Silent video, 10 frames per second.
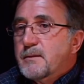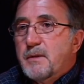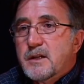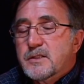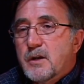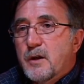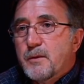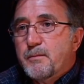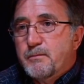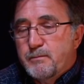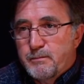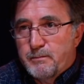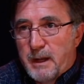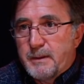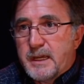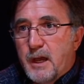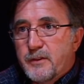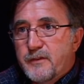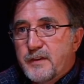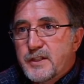amongst all the public
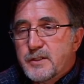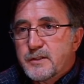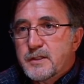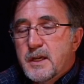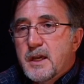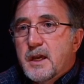health officials.